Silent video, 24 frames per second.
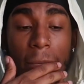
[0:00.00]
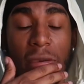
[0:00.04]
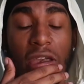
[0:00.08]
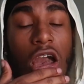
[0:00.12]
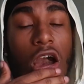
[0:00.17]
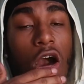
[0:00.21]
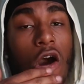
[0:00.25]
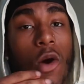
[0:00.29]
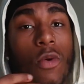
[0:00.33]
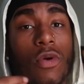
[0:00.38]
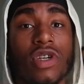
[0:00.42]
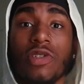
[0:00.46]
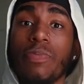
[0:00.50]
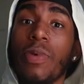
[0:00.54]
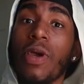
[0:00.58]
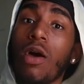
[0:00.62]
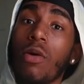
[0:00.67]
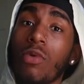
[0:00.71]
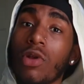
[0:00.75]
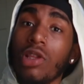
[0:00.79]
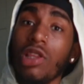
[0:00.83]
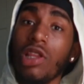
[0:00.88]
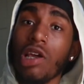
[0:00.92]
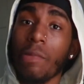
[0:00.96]
and always be
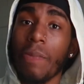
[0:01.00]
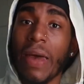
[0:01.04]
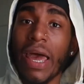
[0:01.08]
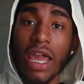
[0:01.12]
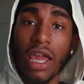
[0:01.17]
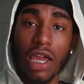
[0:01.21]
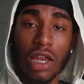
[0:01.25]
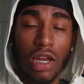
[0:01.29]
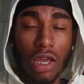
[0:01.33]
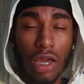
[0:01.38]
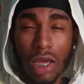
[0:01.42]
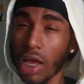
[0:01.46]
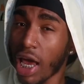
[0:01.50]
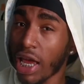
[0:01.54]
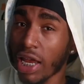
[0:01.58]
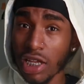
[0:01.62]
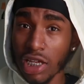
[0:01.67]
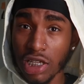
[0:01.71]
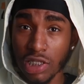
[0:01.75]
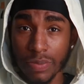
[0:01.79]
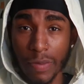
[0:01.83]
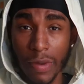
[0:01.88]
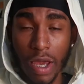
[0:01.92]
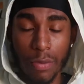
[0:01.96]
able to look back at, at
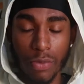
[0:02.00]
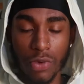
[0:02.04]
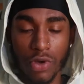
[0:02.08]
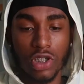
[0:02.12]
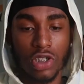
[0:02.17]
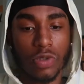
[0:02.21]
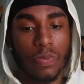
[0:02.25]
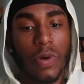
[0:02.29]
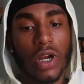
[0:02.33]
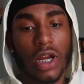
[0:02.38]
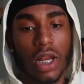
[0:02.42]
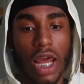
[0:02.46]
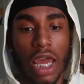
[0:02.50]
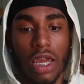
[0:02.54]
these memories, bro.